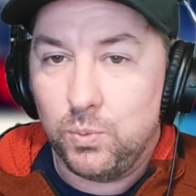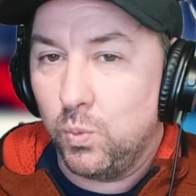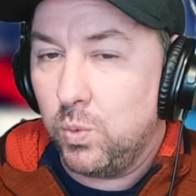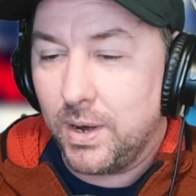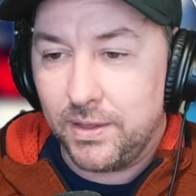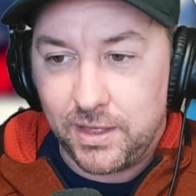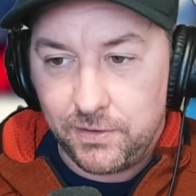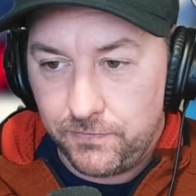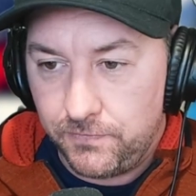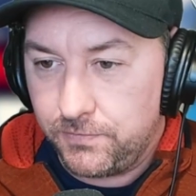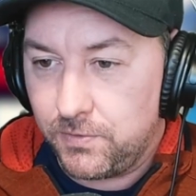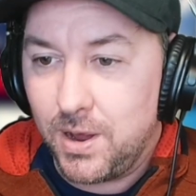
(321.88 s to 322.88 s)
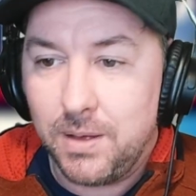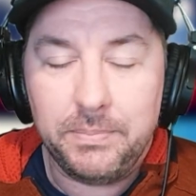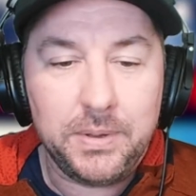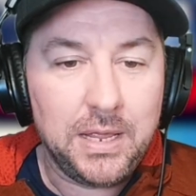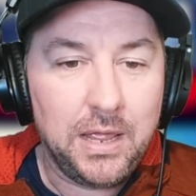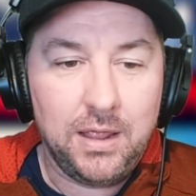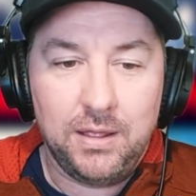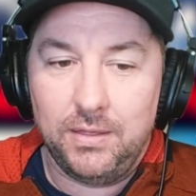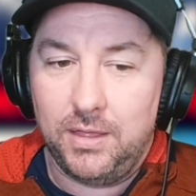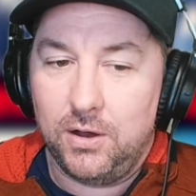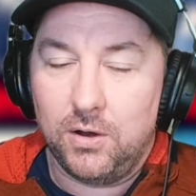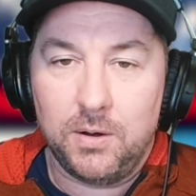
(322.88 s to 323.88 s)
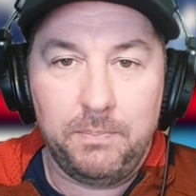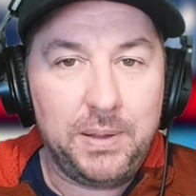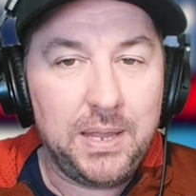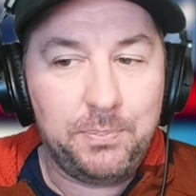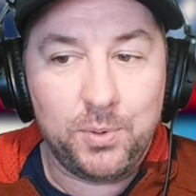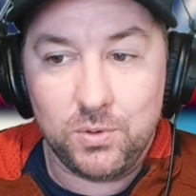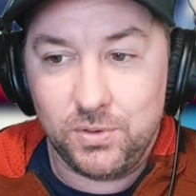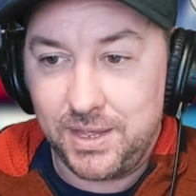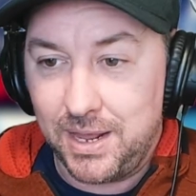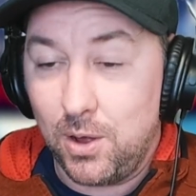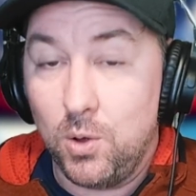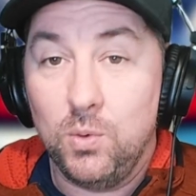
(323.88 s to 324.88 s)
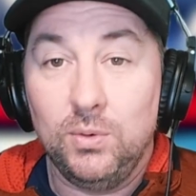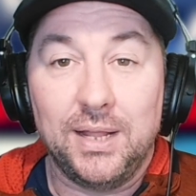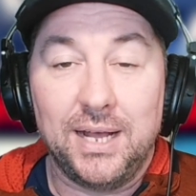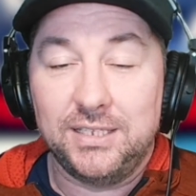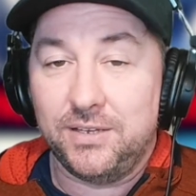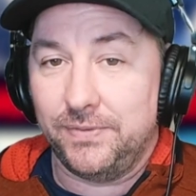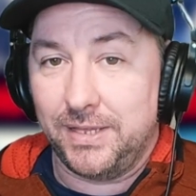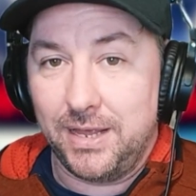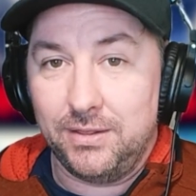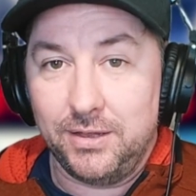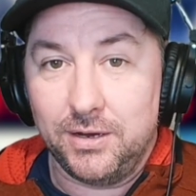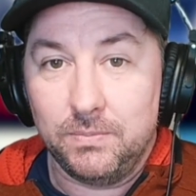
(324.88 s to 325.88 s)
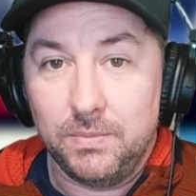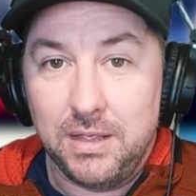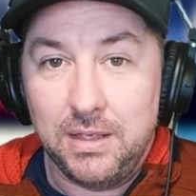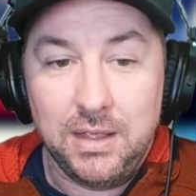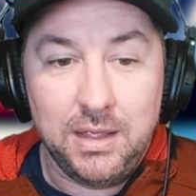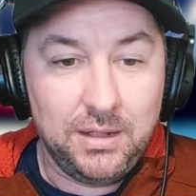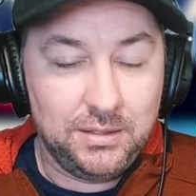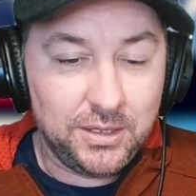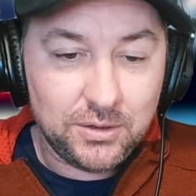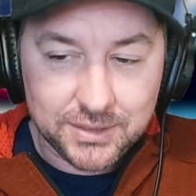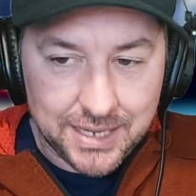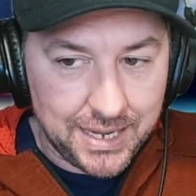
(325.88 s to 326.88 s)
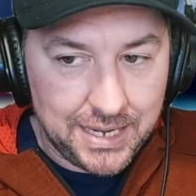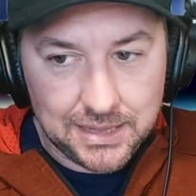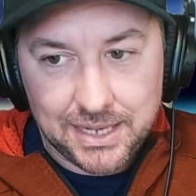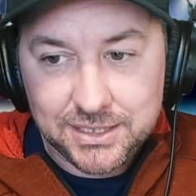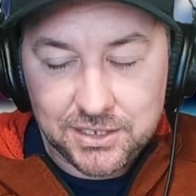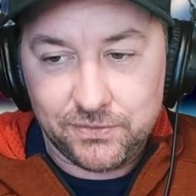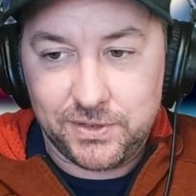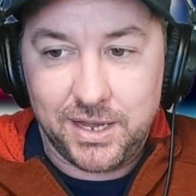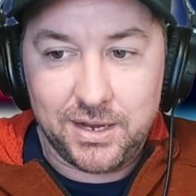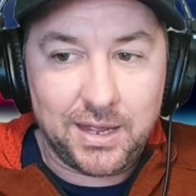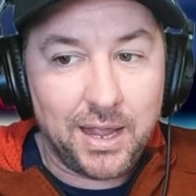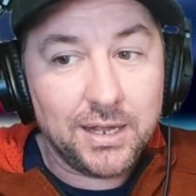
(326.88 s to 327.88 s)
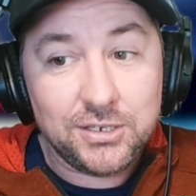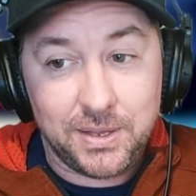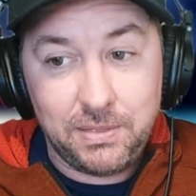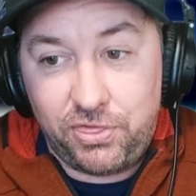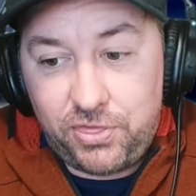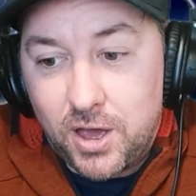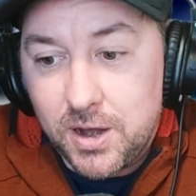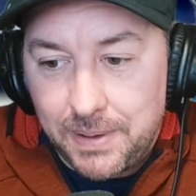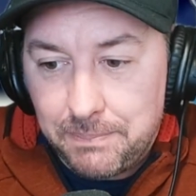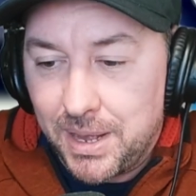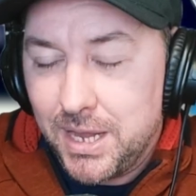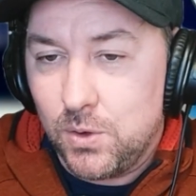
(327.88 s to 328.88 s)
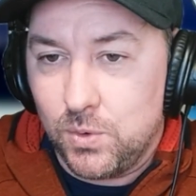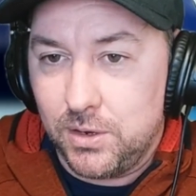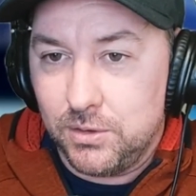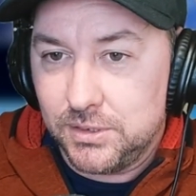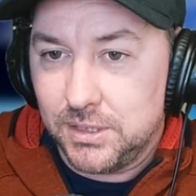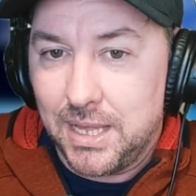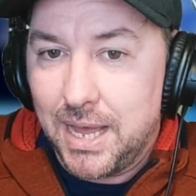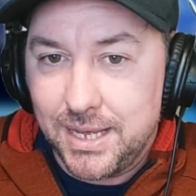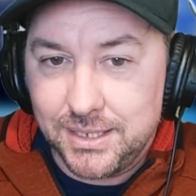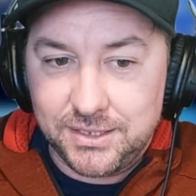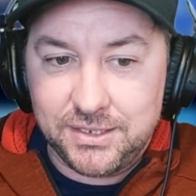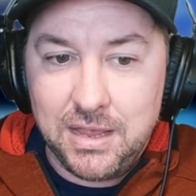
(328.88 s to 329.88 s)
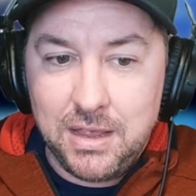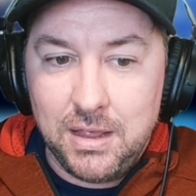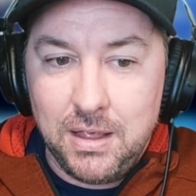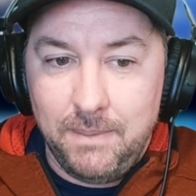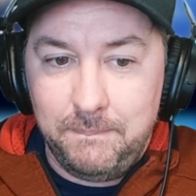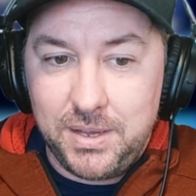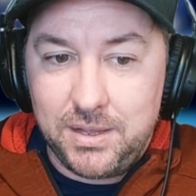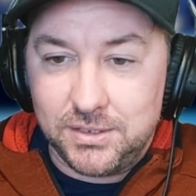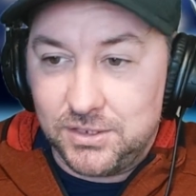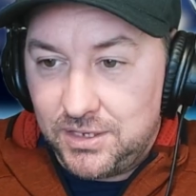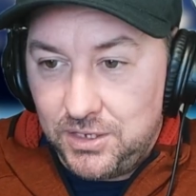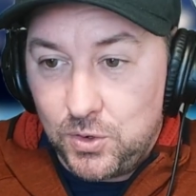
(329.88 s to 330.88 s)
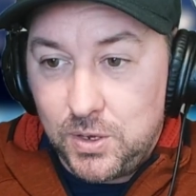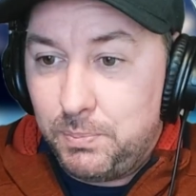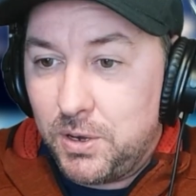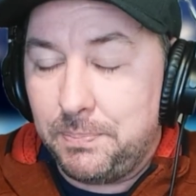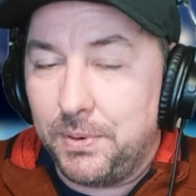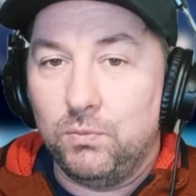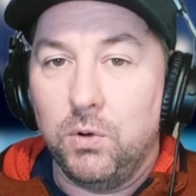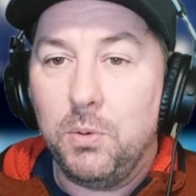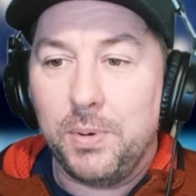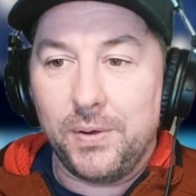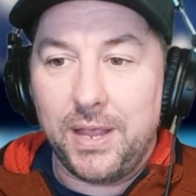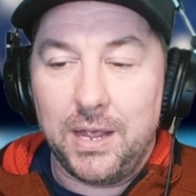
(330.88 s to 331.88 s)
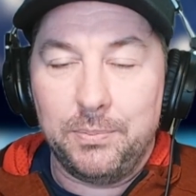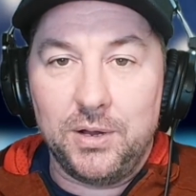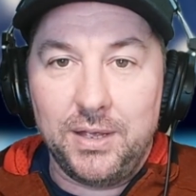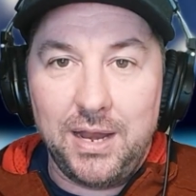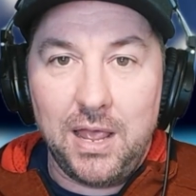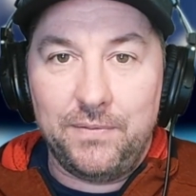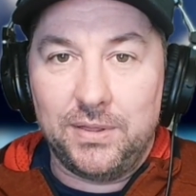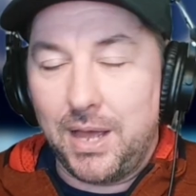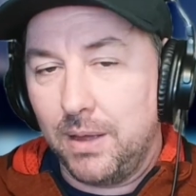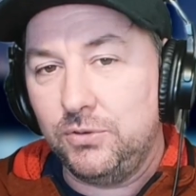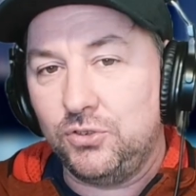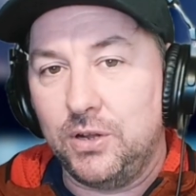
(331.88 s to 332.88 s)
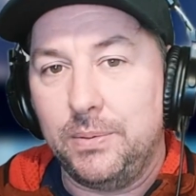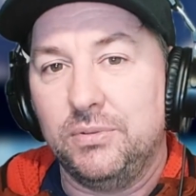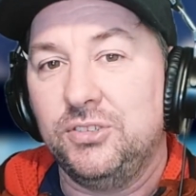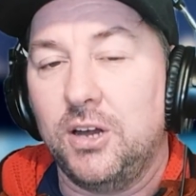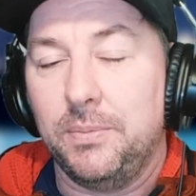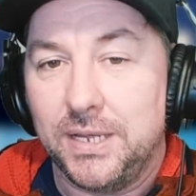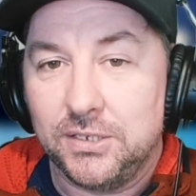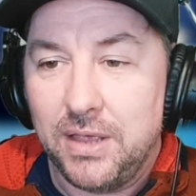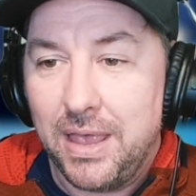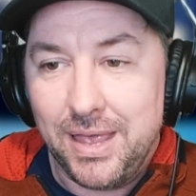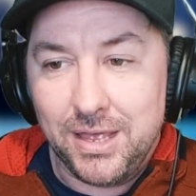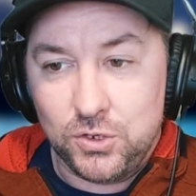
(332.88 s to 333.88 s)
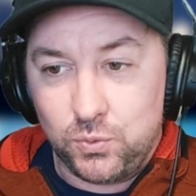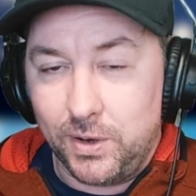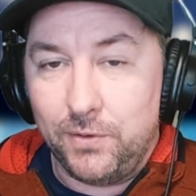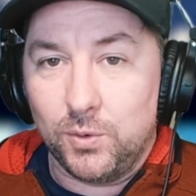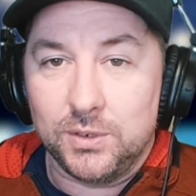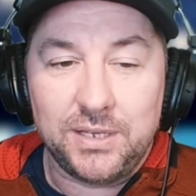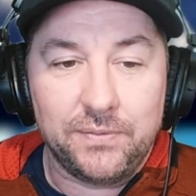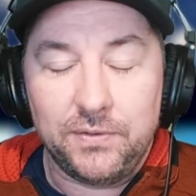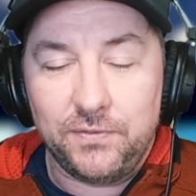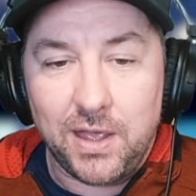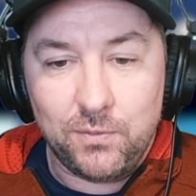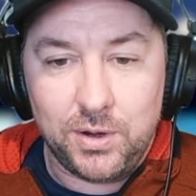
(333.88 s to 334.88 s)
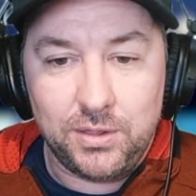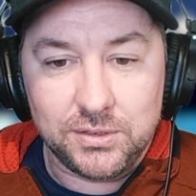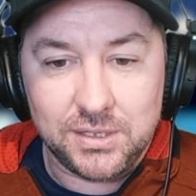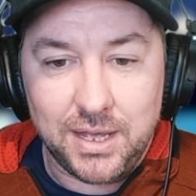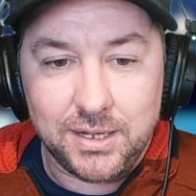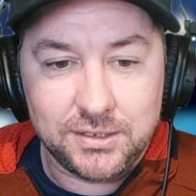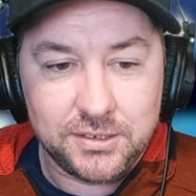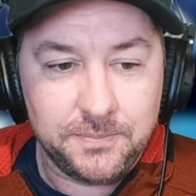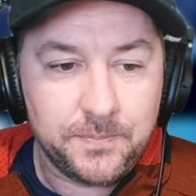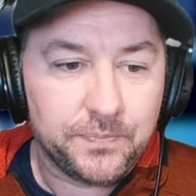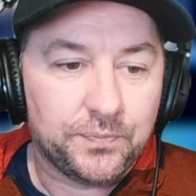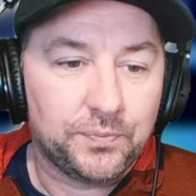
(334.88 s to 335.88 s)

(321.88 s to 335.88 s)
what are they from? There are people that own lots of land there, little tiny lots of land. I actually thought about buying one of those lots because you could put up a robo camera and have a live stream of Starbase 24 7 if you have one of those lots.